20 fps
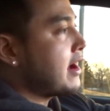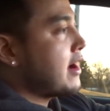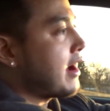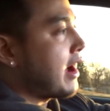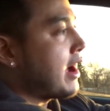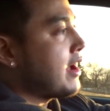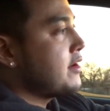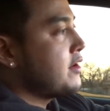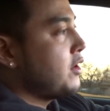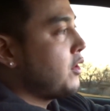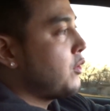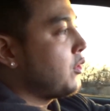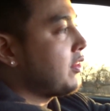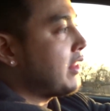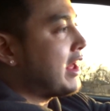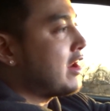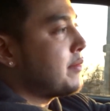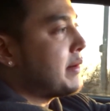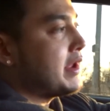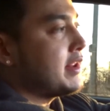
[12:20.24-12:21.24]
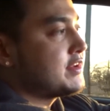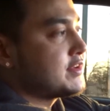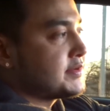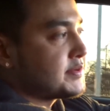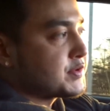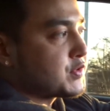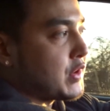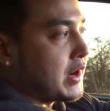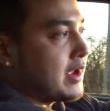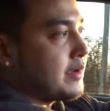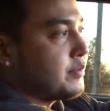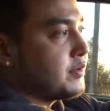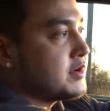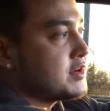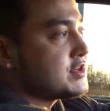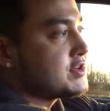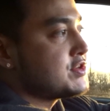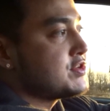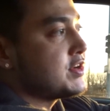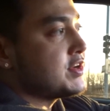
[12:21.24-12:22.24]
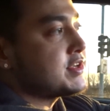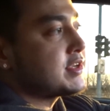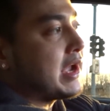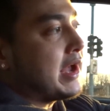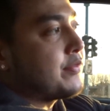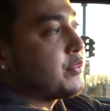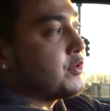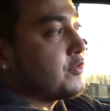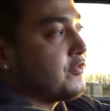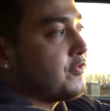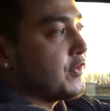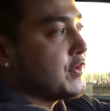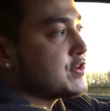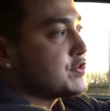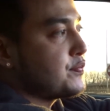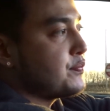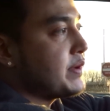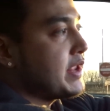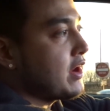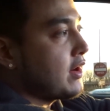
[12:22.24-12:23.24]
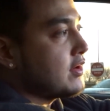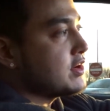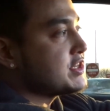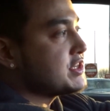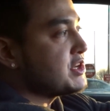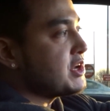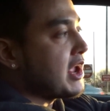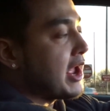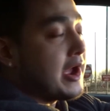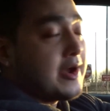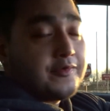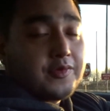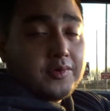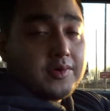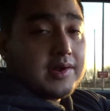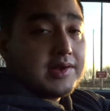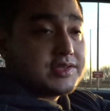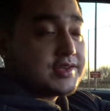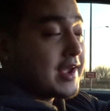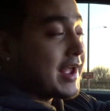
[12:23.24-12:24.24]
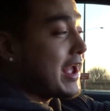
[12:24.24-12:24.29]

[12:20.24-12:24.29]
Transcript: I know a lot of my subscribers just got their first BRZ, FRS,